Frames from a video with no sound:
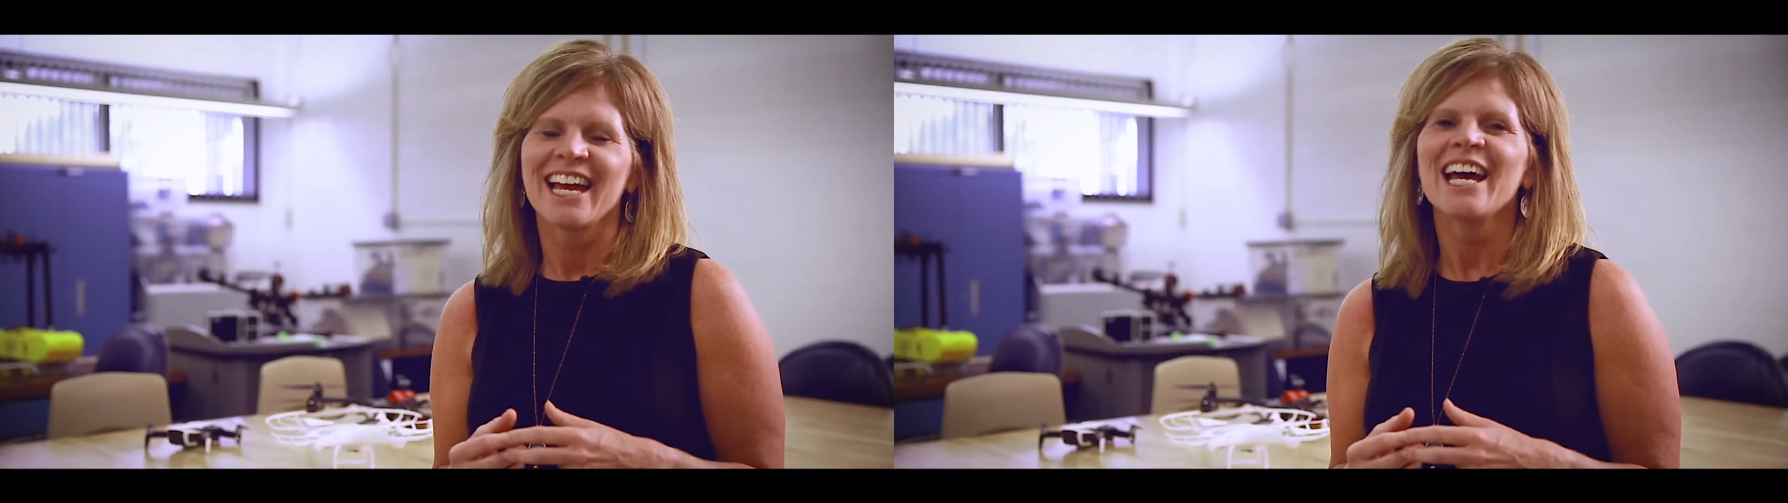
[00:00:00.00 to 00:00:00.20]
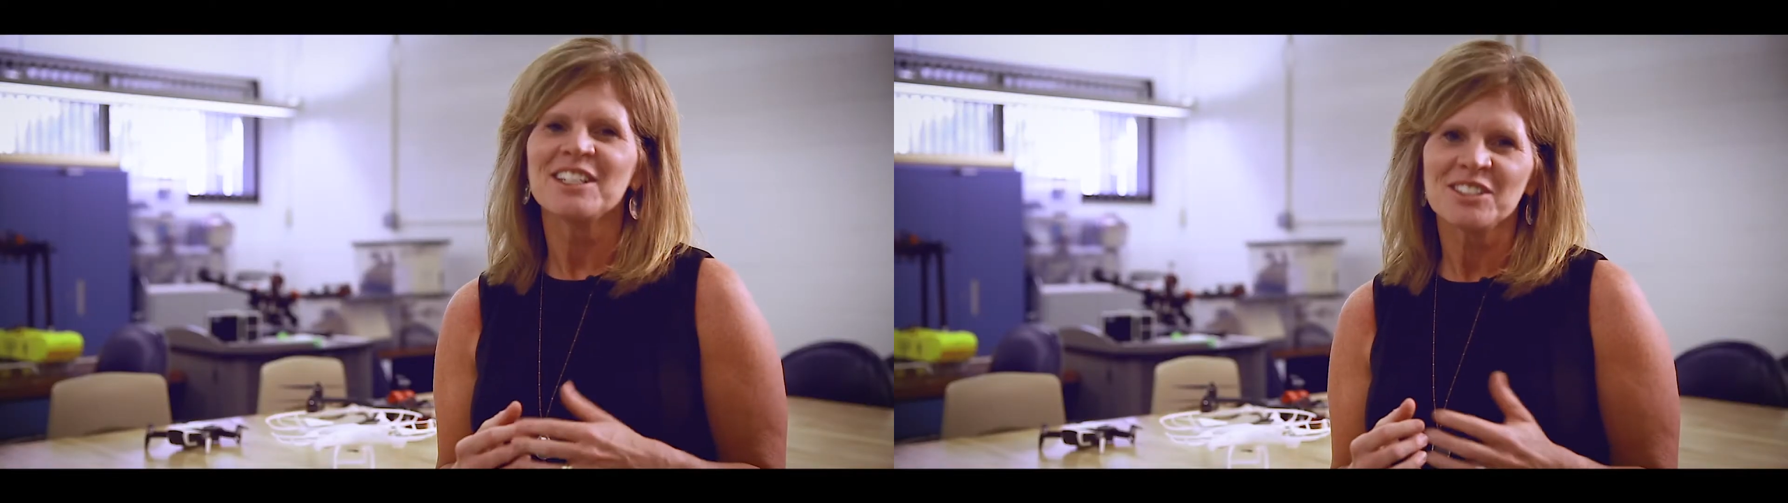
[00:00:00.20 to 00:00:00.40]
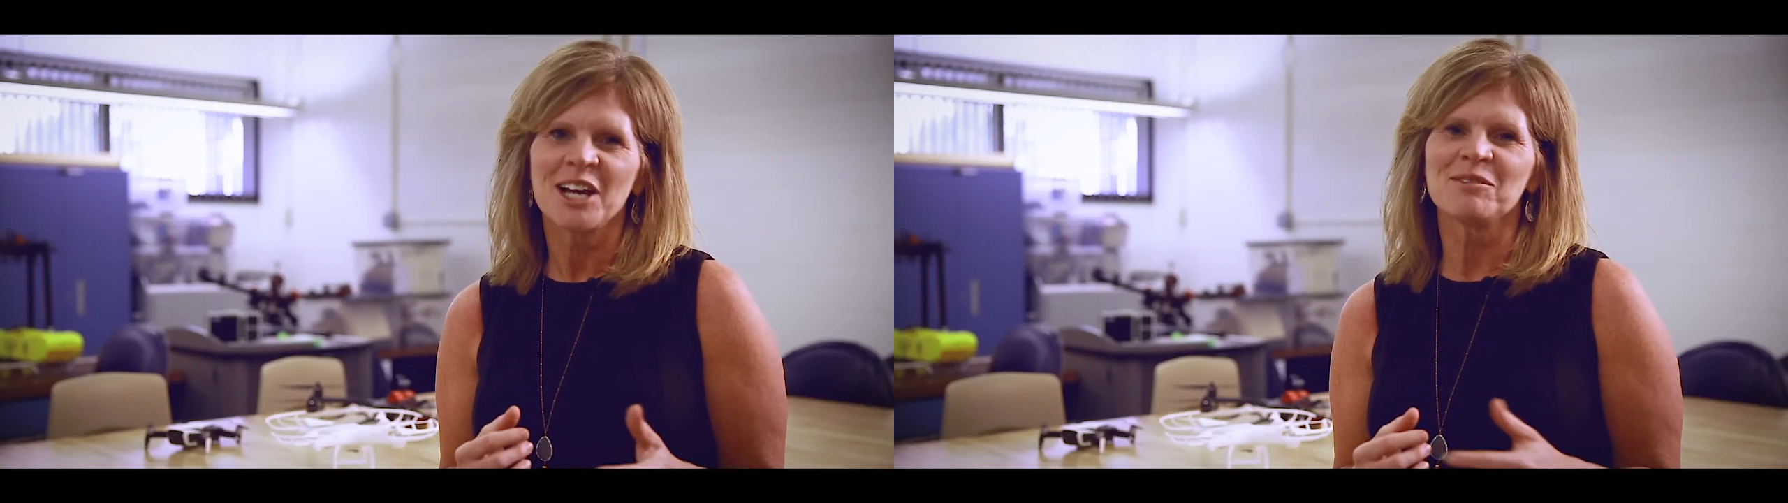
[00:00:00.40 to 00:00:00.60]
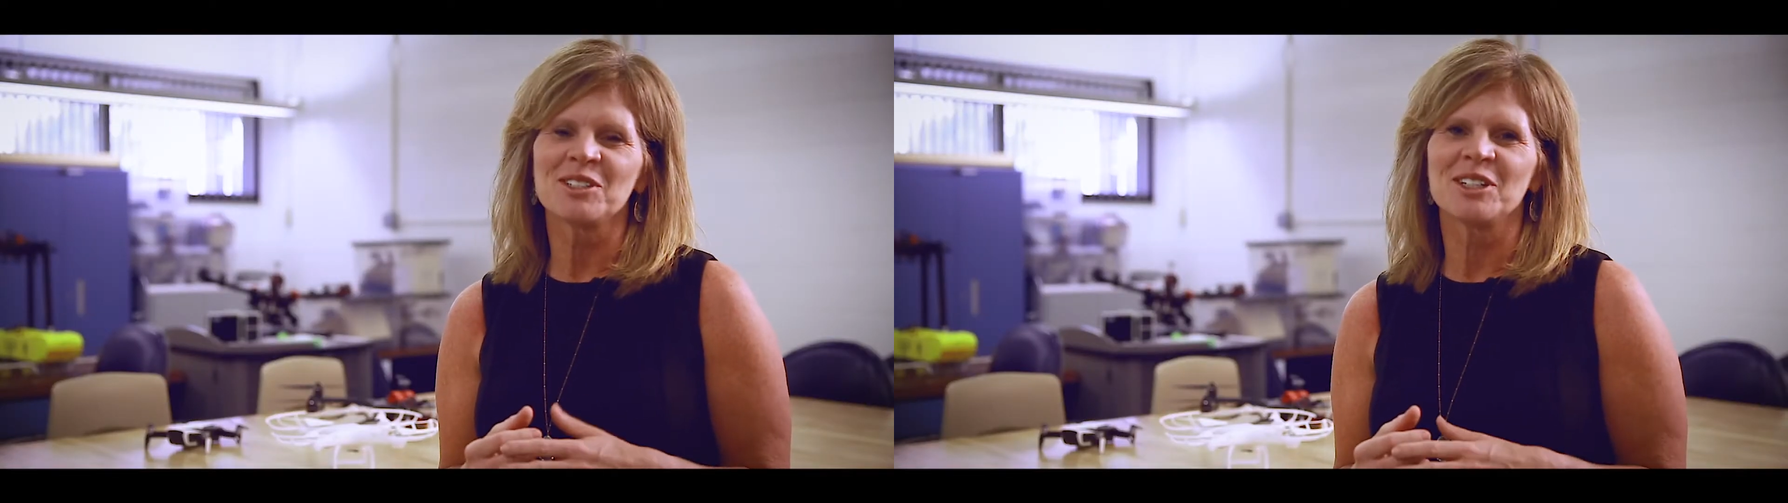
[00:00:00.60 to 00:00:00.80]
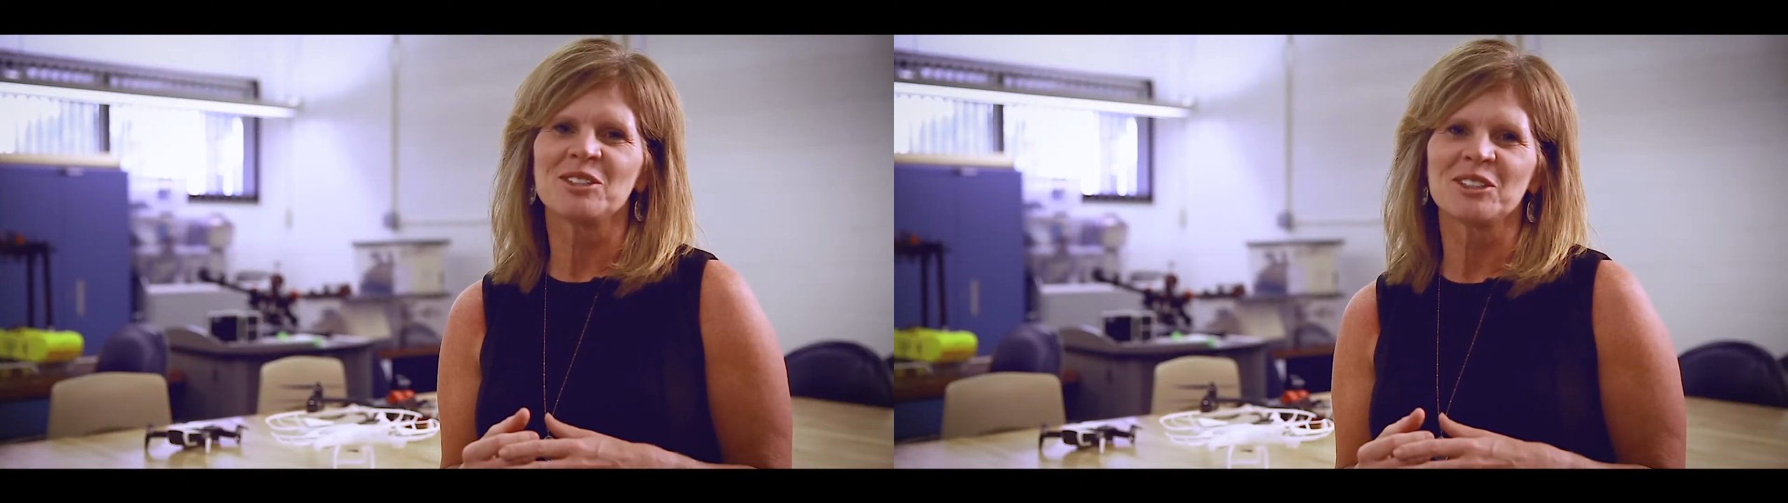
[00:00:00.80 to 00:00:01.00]
At
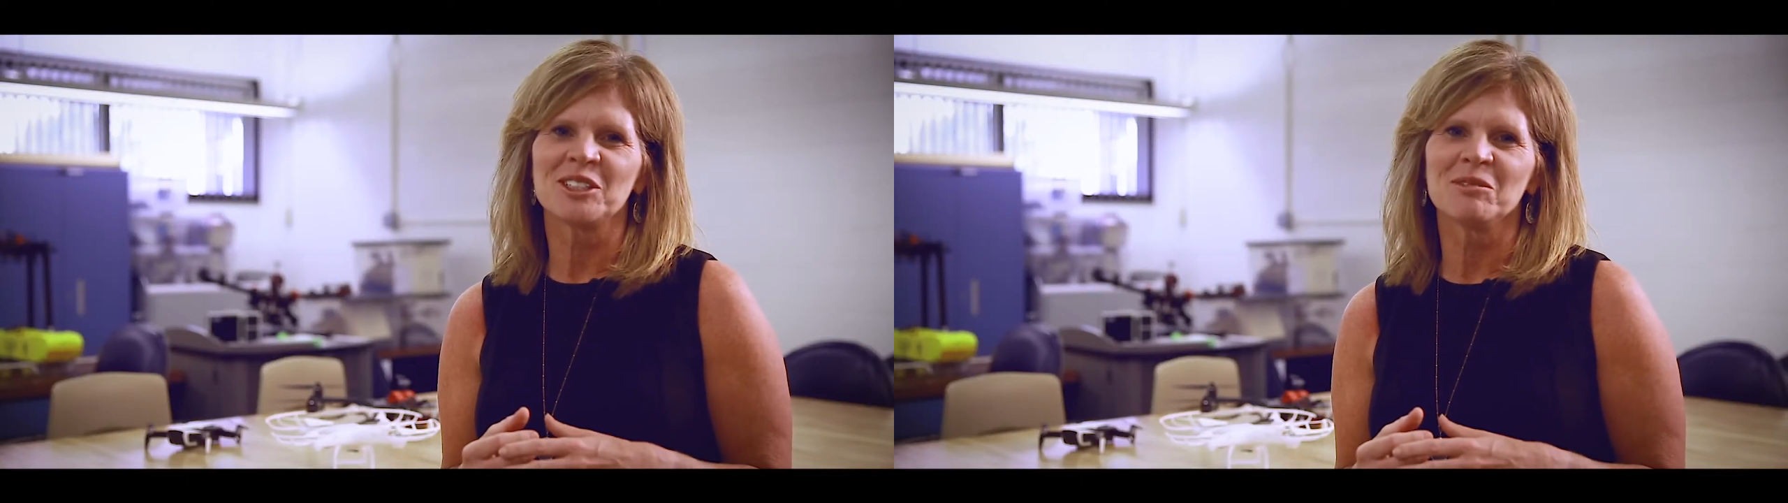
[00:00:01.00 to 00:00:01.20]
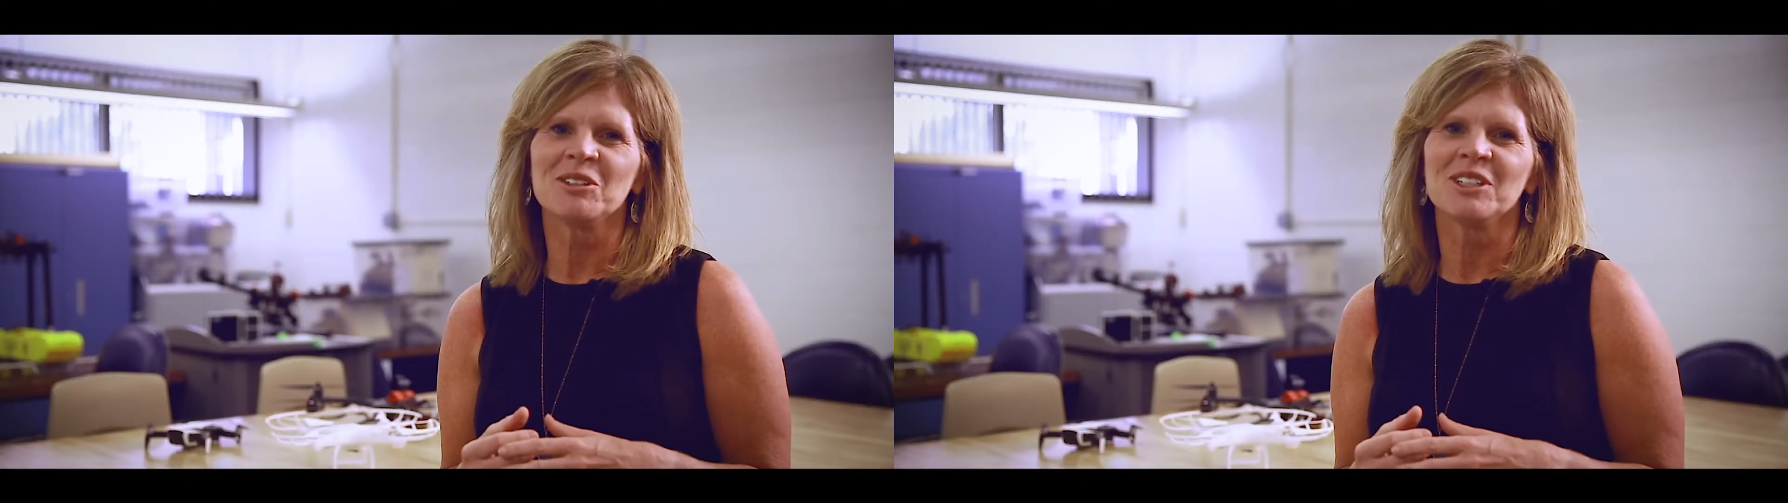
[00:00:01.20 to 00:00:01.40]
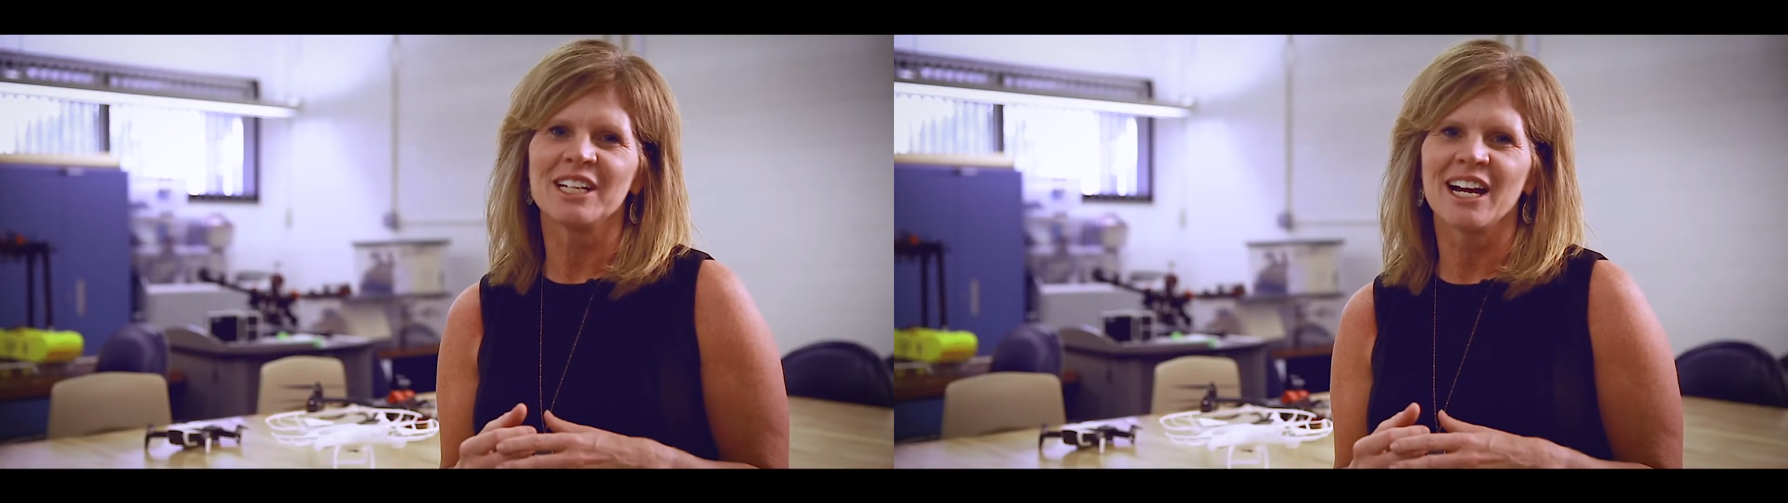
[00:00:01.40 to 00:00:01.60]
Thomas Nelson Community